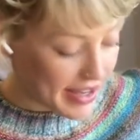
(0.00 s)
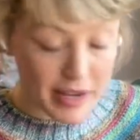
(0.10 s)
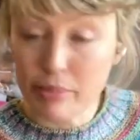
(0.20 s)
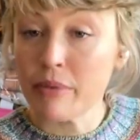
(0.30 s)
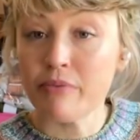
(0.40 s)
I
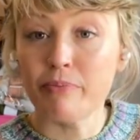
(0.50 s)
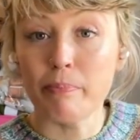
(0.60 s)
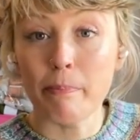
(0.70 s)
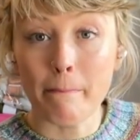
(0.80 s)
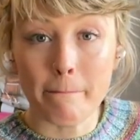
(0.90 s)
put
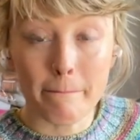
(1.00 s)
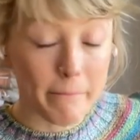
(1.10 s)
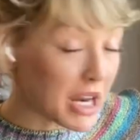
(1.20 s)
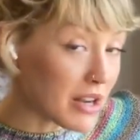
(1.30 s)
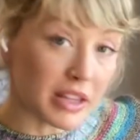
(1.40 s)

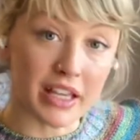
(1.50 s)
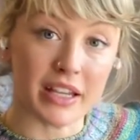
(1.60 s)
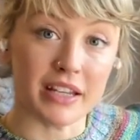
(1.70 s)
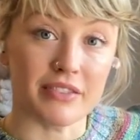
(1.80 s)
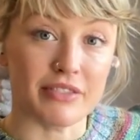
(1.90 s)
barely
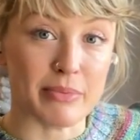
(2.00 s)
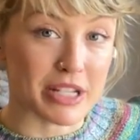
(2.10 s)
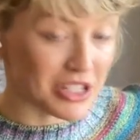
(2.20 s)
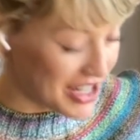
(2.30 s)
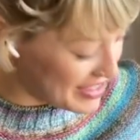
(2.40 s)
any
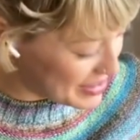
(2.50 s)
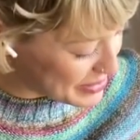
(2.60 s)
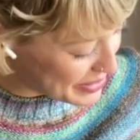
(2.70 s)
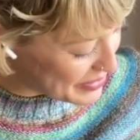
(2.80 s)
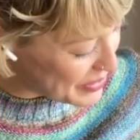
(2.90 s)
information on this
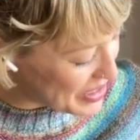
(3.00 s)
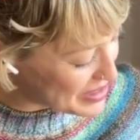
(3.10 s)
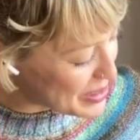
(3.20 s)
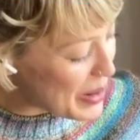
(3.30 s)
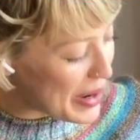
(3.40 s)
one, of
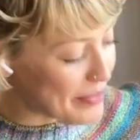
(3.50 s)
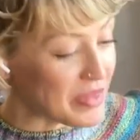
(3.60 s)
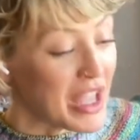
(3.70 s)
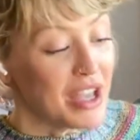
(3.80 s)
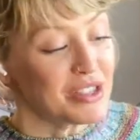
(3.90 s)
course. Okay,
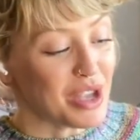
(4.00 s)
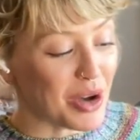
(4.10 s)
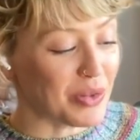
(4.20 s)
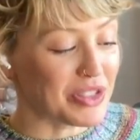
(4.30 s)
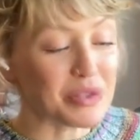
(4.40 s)

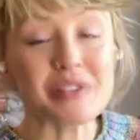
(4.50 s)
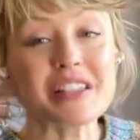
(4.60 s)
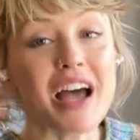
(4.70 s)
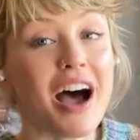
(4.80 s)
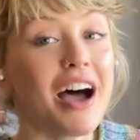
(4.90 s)
so this is
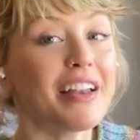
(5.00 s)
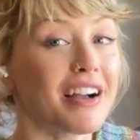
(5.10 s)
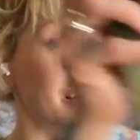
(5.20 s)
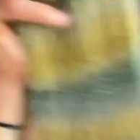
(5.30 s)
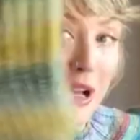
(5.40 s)
not a
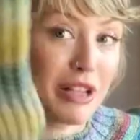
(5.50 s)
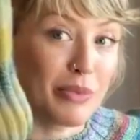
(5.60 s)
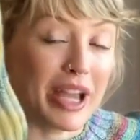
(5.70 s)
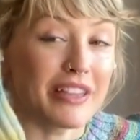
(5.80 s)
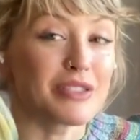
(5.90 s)
club colorway.